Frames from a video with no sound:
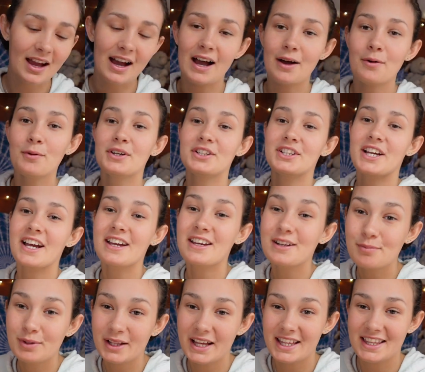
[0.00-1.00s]
I wish I
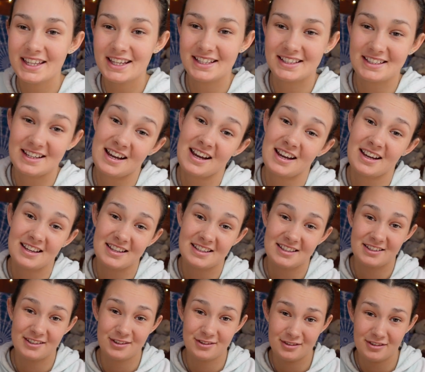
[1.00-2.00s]
could play the guitar
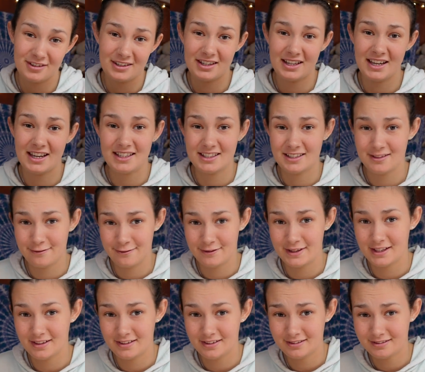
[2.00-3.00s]
as good as
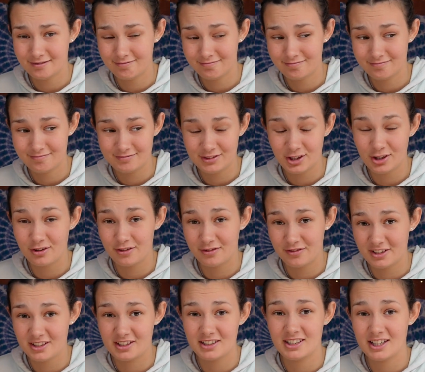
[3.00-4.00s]
Finn off
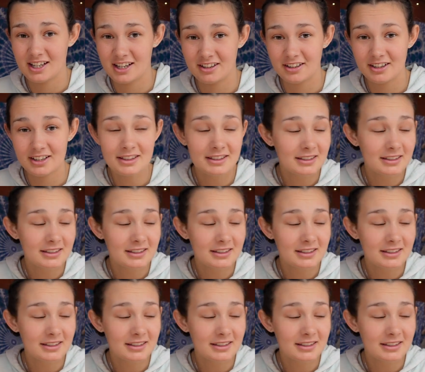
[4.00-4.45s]
Zatara.